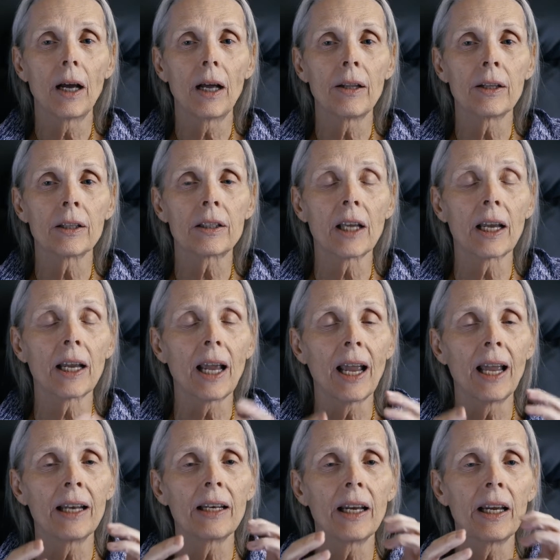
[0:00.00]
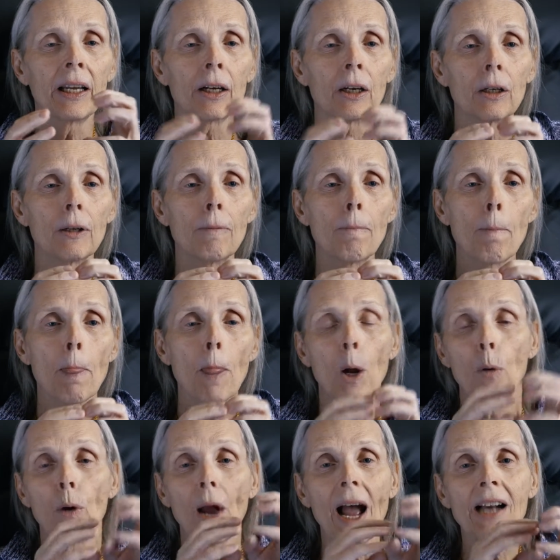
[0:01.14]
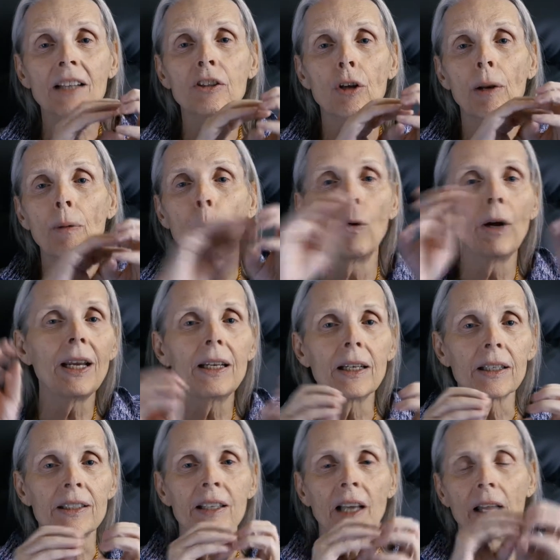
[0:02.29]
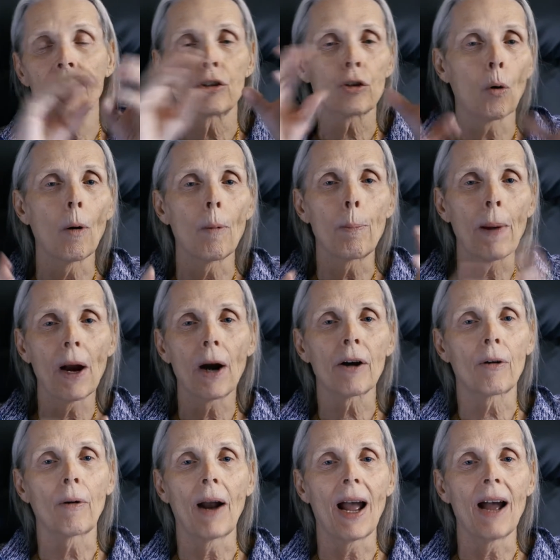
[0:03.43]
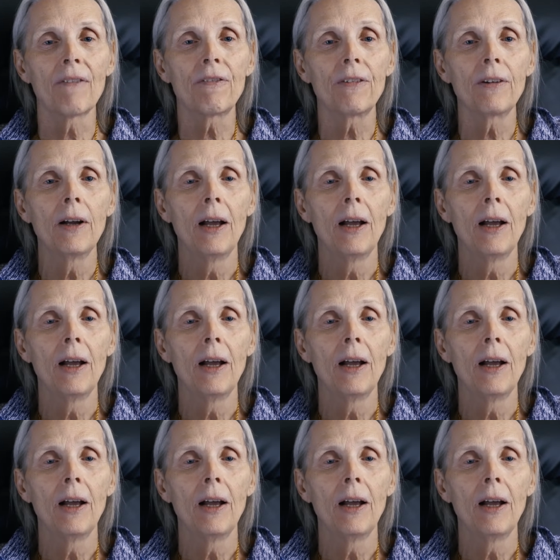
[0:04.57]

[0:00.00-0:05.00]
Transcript: the thing and it'll actually read a sentence or a paragraph.